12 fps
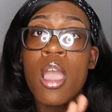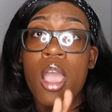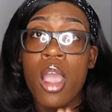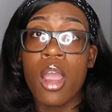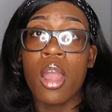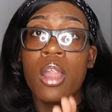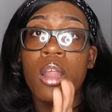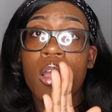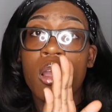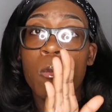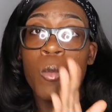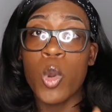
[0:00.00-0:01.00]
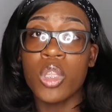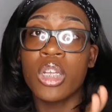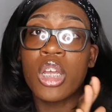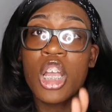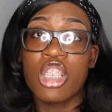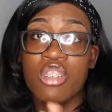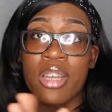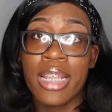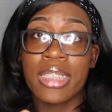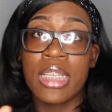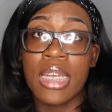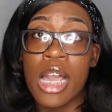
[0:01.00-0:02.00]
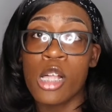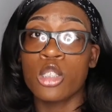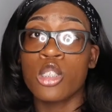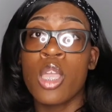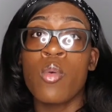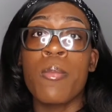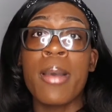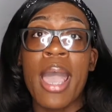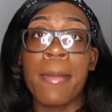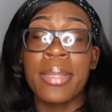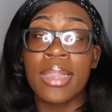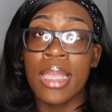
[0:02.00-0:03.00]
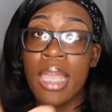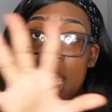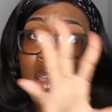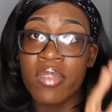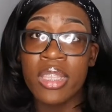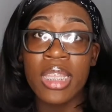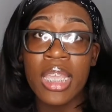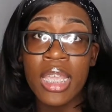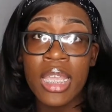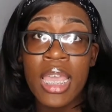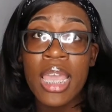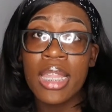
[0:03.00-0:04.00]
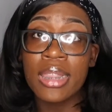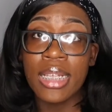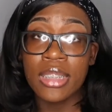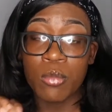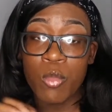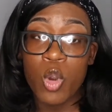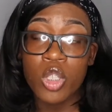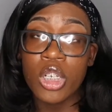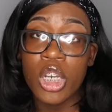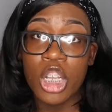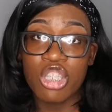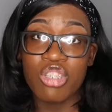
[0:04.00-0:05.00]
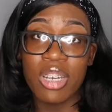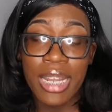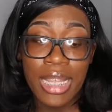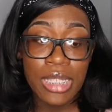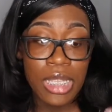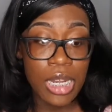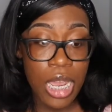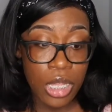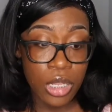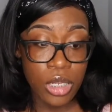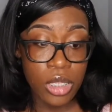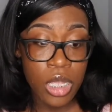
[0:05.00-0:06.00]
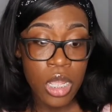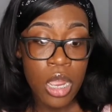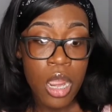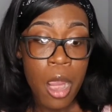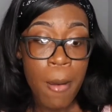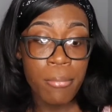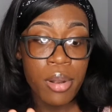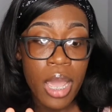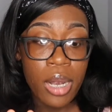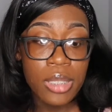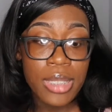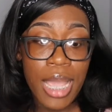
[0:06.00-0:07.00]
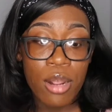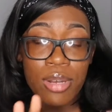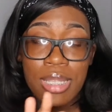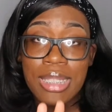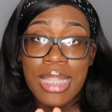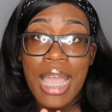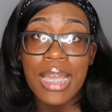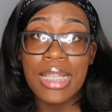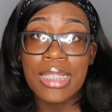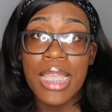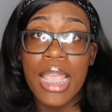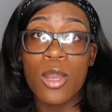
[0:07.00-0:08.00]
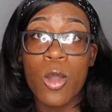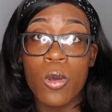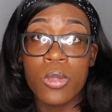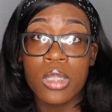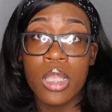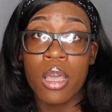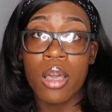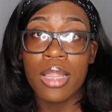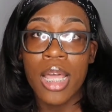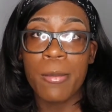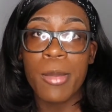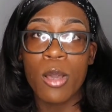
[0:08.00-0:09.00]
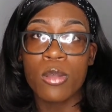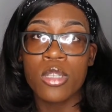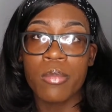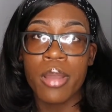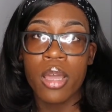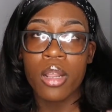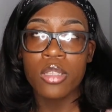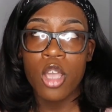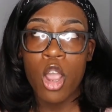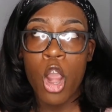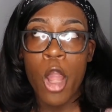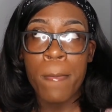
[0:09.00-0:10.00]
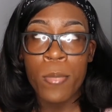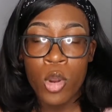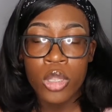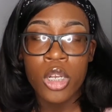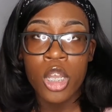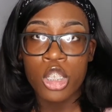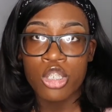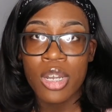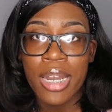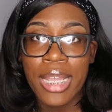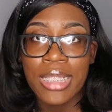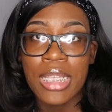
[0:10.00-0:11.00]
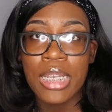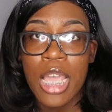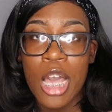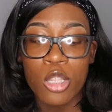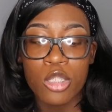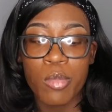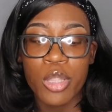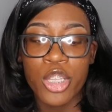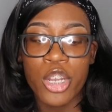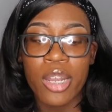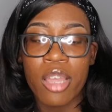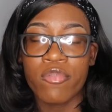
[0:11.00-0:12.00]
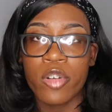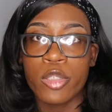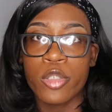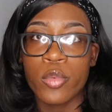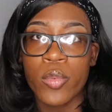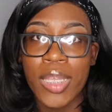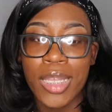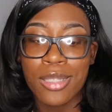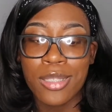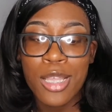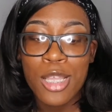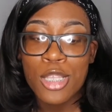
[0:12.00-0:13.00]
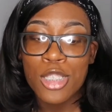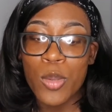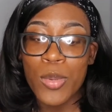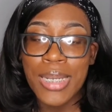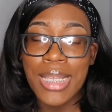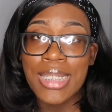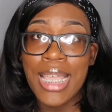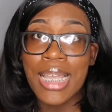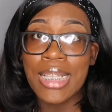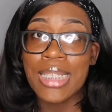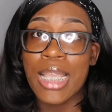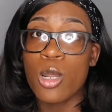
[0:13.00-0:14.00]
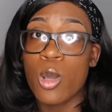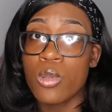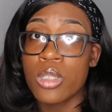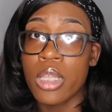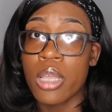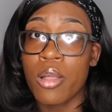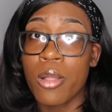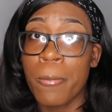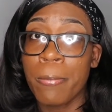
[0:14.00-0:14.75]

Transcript: are more than $119. So it will populate everything that's more than $119. Product title does not contain wholesale. A lot of my wholesale products are more than $119, but they're not frontal wigs. So it does not contain wholesale.